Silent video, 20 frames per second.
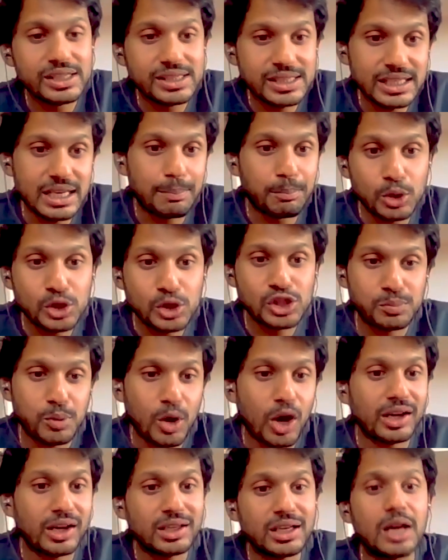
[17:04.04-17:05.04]
want to do, is it a
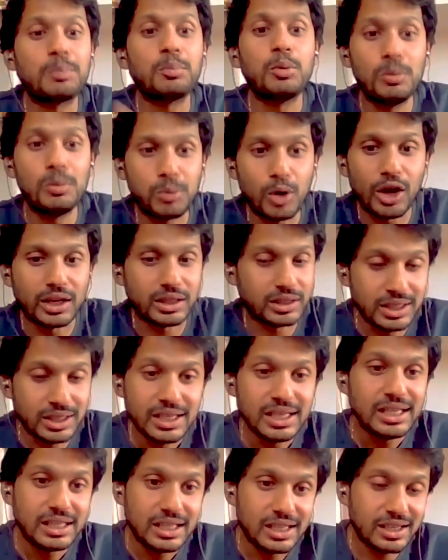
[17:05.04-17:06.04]
push product or pull
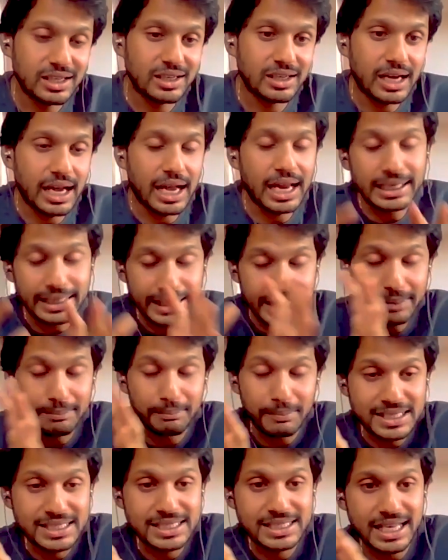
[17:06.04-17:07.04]
product?
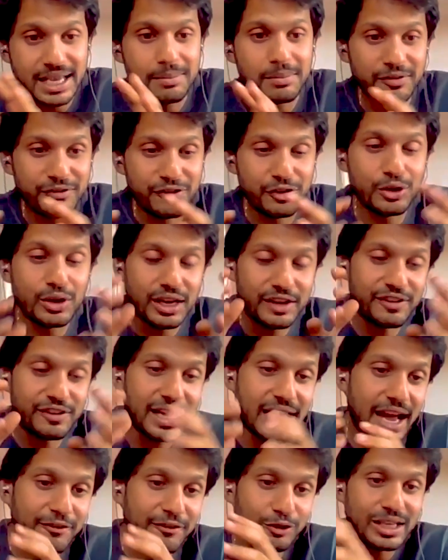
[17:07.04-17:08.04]
I'll take much time
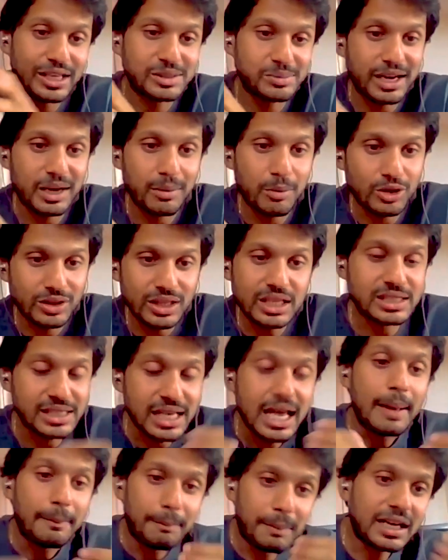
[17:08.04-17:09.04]
if I have to explain
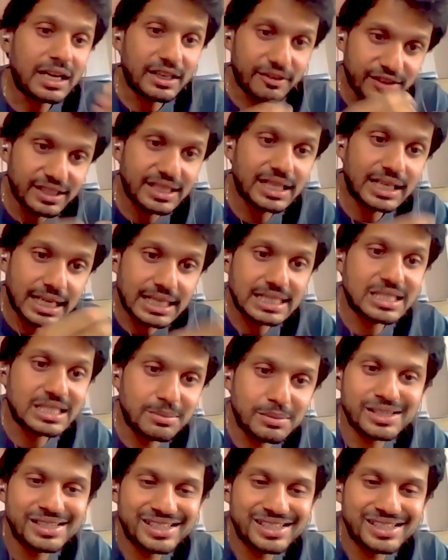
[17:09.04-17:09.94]
about this. But whether